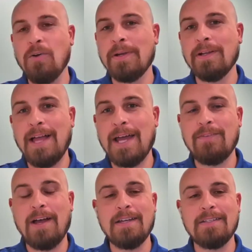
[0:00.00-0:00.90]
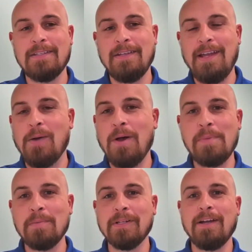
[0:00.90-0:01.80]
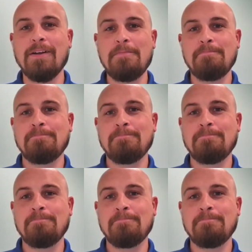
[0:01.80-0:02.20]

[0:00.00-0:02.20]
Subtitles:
open a lot of eyes. I want people to hear it.